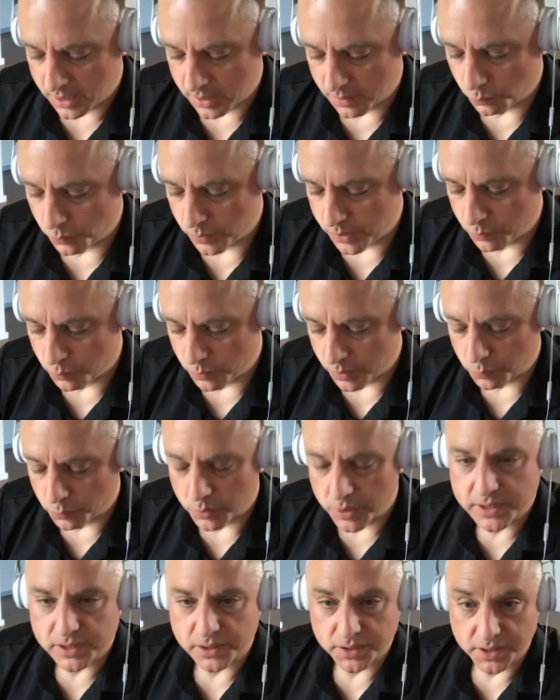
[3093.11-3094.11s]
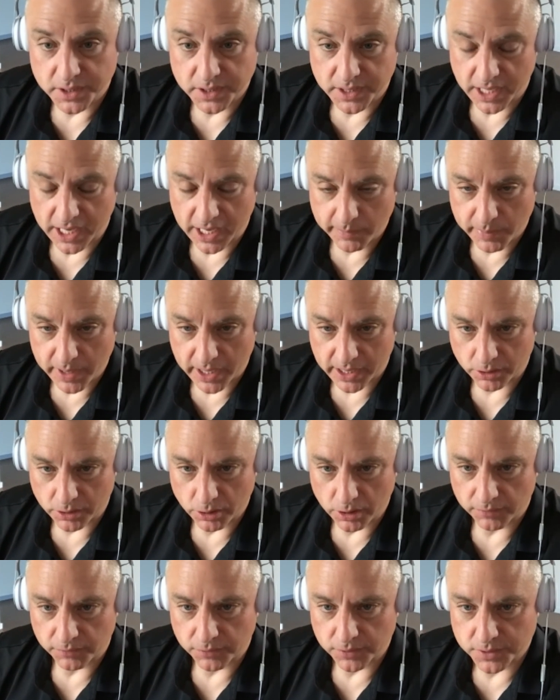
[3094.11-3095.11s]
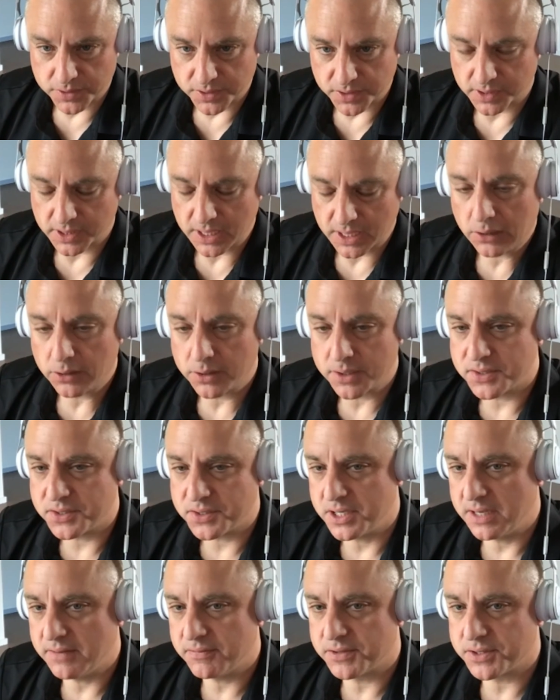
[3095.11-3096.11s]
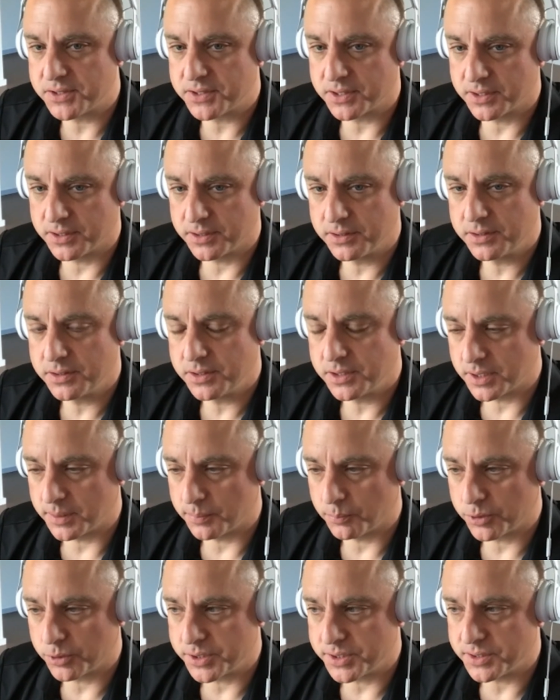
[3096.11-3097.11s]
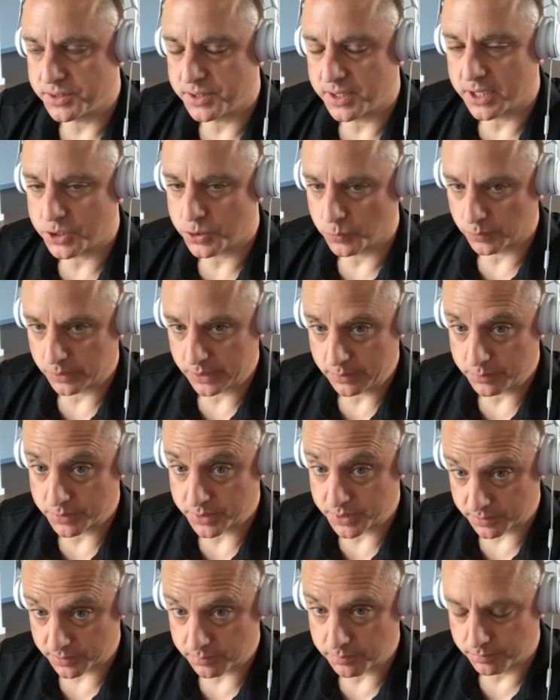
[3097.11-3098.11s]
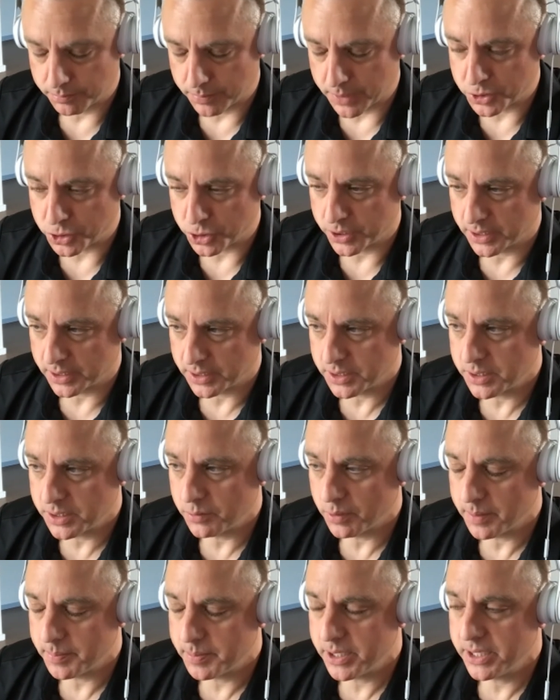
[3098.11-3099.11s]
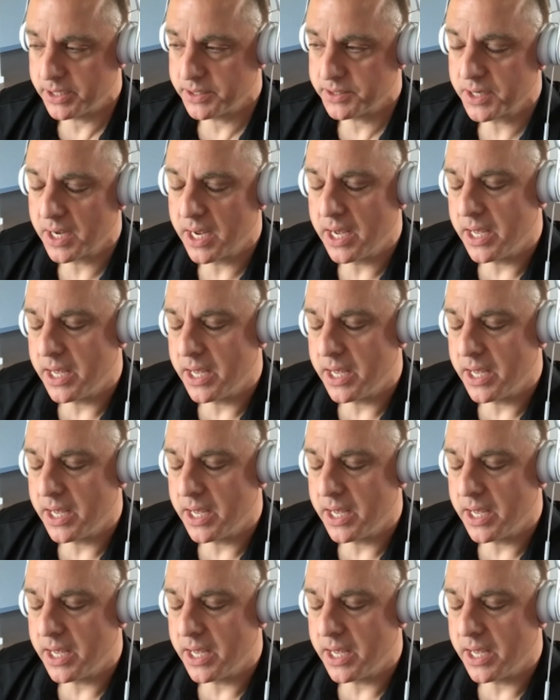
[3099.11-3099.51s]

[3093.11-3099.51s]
We recently did the APEC conference, and Gary Stevenson did a presentation where he was mentioning UAPs.